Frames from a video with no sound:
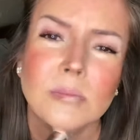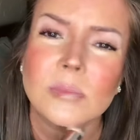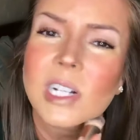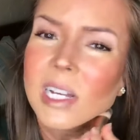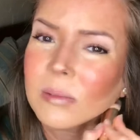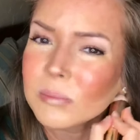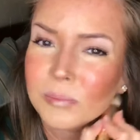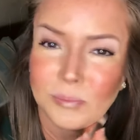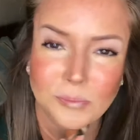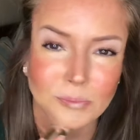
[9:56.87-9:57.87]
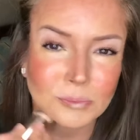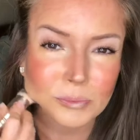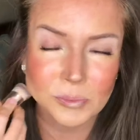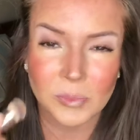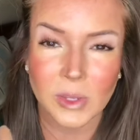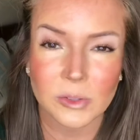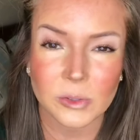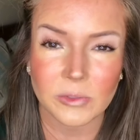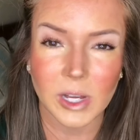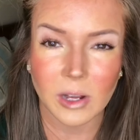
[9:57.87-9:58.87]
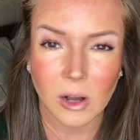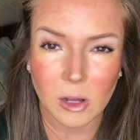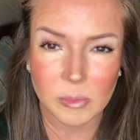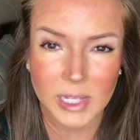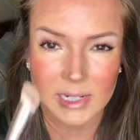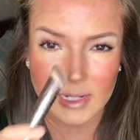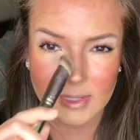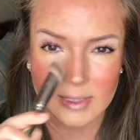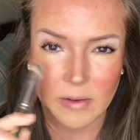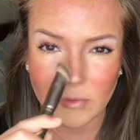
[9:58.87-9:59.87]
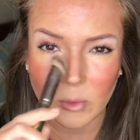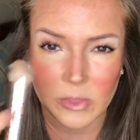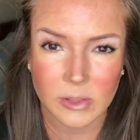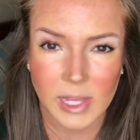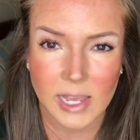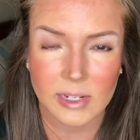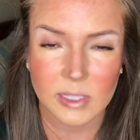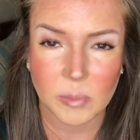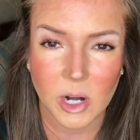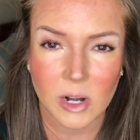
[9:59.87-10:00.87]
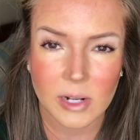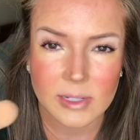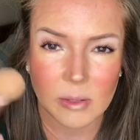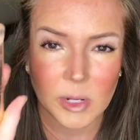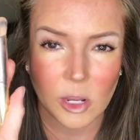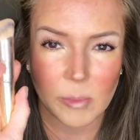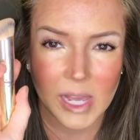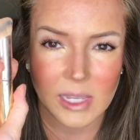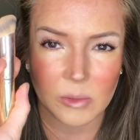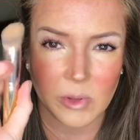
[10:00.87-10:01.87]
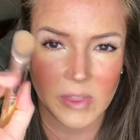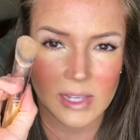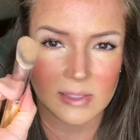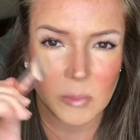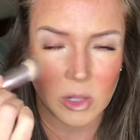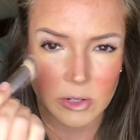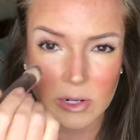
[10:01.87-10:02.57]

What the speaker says: Okay, So we've got all blended except for the lightest part. I'm gonna go back in with that smaller end